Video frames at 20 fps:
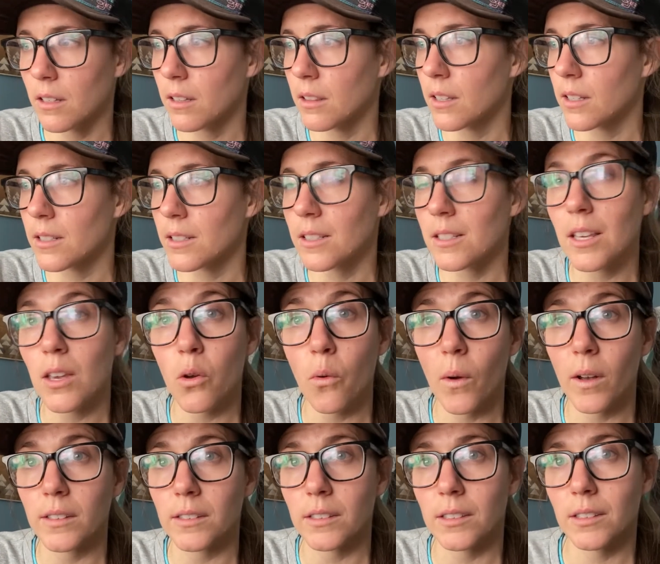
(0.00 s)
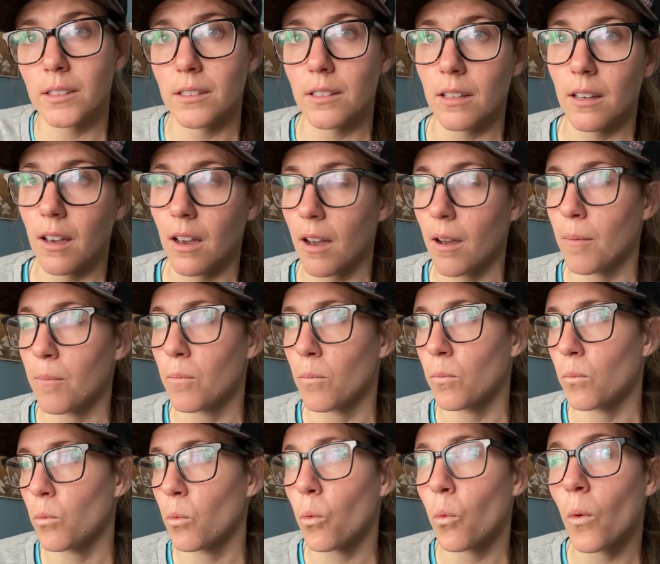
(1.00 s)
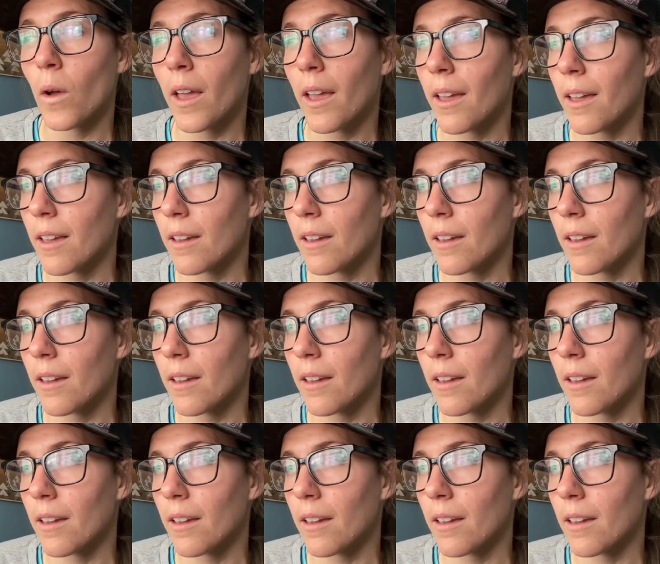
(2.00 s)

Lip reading: sequenced way